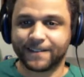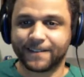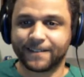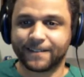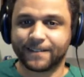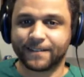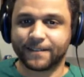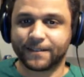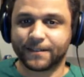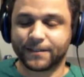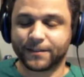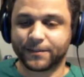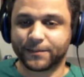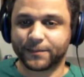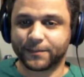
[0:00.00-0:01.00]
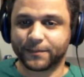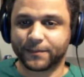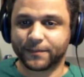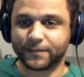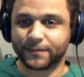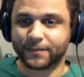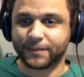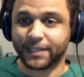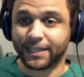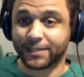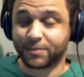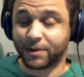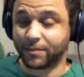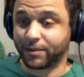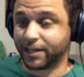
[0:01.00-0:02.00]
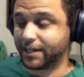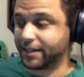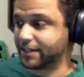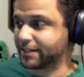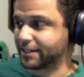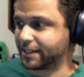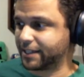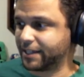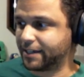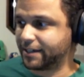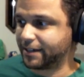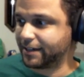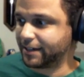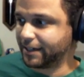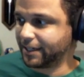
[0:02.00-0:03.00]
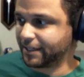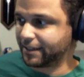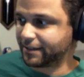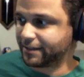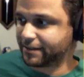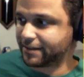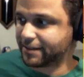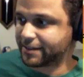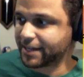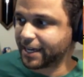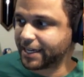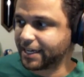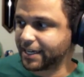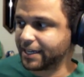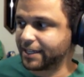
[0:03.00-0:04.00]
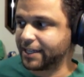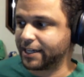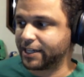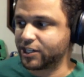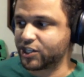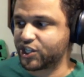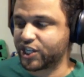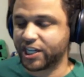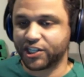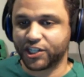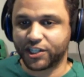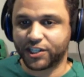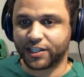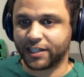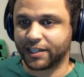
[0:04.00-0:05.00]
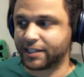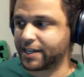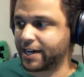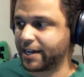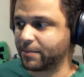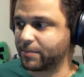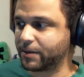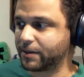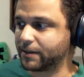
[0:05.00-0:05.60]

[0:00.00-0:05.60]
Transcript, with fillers: All right, I'm going to use Gamma. Yeah, it's probably a good idea, because I think it's Psychic and then it can change its uh, type.